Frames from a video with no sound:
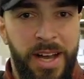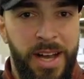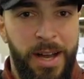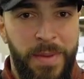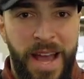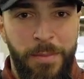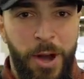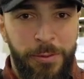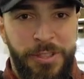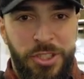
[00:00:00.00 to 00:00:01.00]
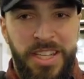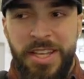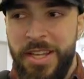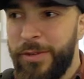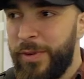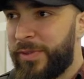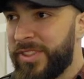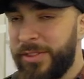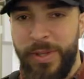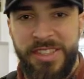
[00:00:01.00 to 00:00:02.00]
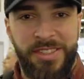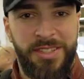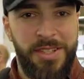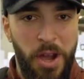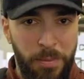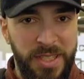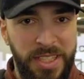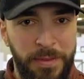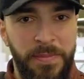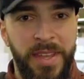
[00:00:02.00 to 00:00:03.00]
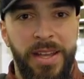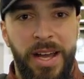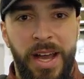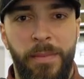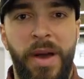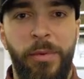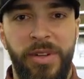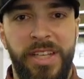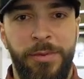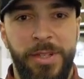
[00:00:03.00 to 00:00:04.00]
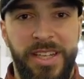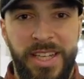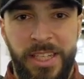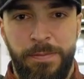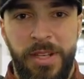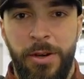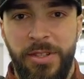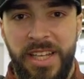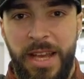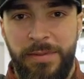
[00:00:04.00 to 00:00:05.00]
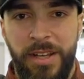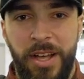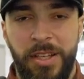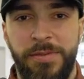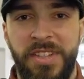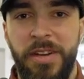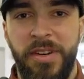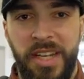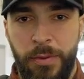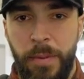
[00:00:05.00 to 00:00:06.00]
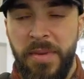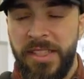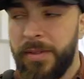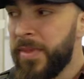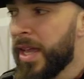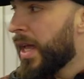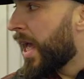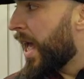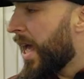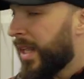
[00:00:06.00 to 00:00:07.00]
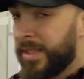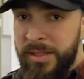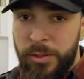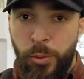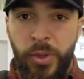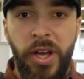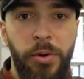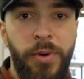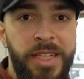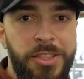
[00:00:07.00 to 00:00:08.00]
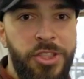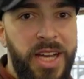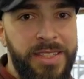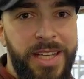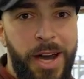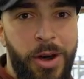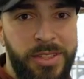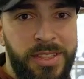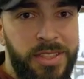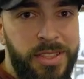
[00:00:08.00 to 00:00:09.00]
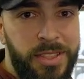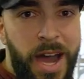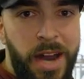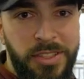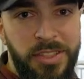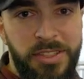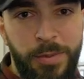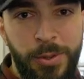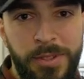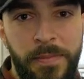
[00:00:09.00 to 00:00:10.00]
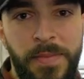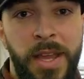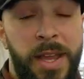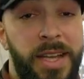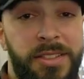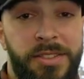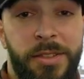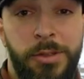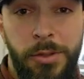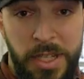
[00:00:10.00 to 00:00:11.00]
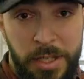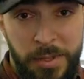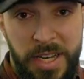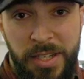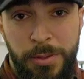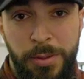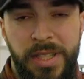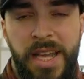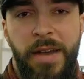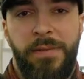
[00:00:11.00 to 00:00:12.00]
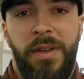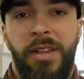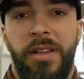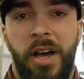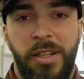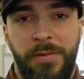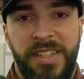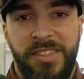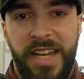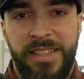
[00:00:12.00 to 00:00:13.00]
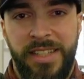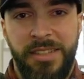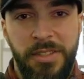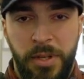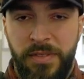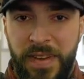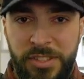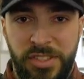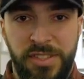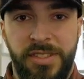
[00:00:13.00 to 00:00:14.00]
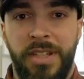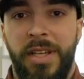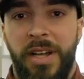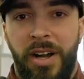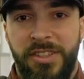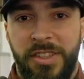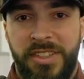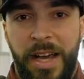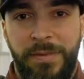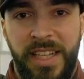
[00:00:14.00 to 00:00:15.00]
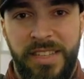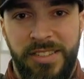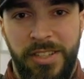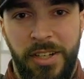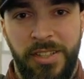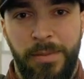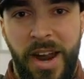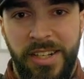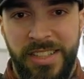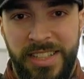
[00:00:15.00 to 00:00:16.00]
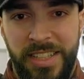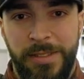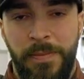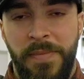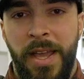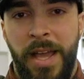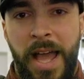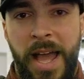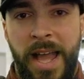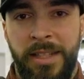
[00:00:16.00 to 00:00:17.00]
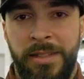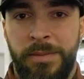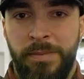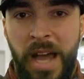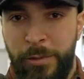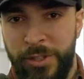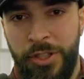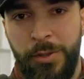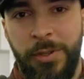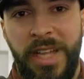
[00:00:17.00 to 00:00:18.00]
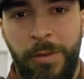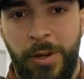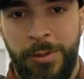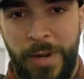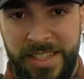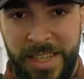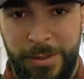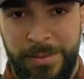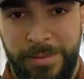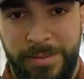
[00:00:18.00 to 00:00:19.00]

Um, I'm officially here with a Swiss company. Um, I will give you the link below. They have a lot of gear and equipment. And we already checked out the Arktis booth. It's really, really cool. They have a lot of exciting new inventions, also stuff that is not on the market yet and I will show you that one right now.